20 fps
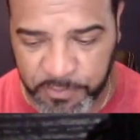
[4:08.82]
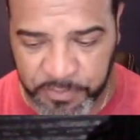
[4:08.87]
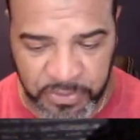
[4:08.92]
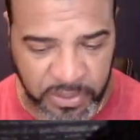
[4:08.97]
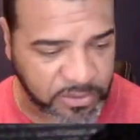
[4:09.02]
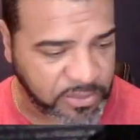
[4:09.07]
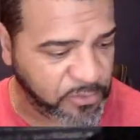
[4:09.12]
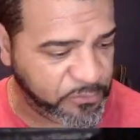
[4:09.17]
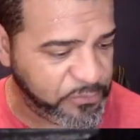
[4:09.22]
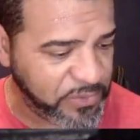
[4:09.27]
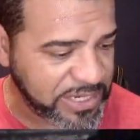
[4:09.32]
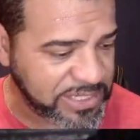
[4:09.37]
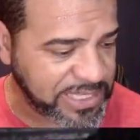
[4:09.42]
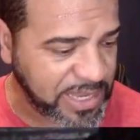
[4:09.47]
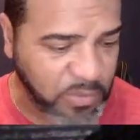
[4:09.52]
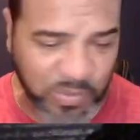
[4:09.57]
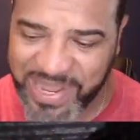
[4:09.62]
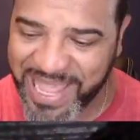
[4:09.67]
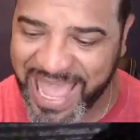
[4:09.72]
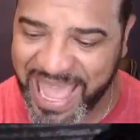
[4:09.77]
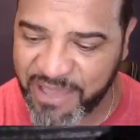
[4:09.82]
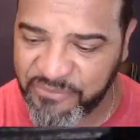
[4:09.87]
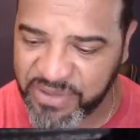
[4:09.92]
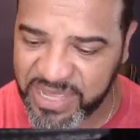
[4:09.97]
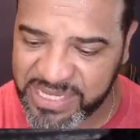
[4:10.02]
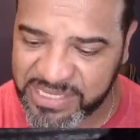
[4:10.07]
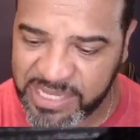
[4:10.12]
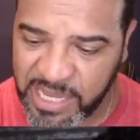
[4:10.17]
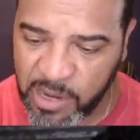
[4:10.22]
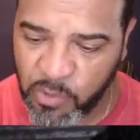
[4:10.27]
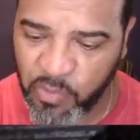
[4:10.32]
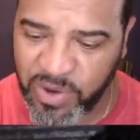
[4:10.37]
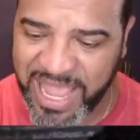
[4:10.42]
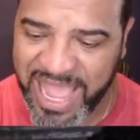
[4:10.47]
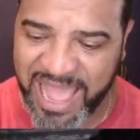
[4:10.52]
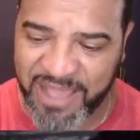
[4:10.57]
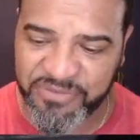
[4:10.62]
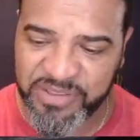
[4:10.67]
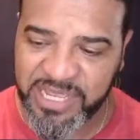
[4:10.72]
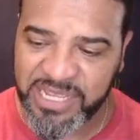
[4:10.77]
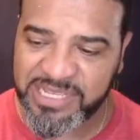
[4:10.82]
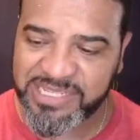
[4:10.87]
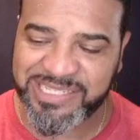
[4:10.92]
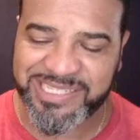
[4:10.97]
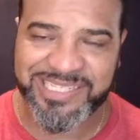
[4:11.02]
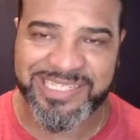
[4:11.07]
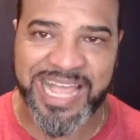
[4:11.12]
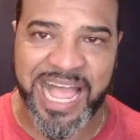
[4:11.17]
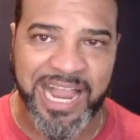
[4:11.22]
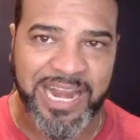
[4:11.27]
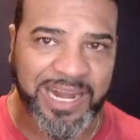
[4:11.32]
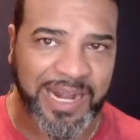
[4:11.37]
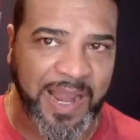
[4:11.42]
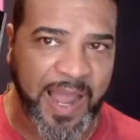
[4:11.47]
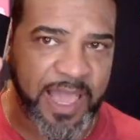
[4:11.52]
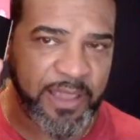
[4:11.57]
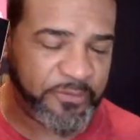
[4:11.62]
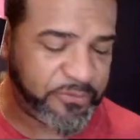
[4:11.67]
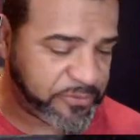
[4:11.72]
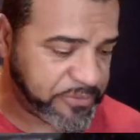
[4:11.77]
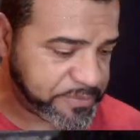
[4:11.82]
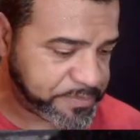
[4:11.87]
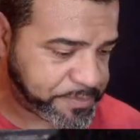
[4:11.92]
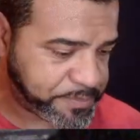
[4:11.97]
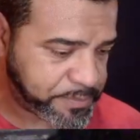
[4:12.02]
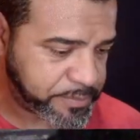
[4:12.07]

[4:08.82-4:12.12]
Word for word: So the first thing we have Sock Life,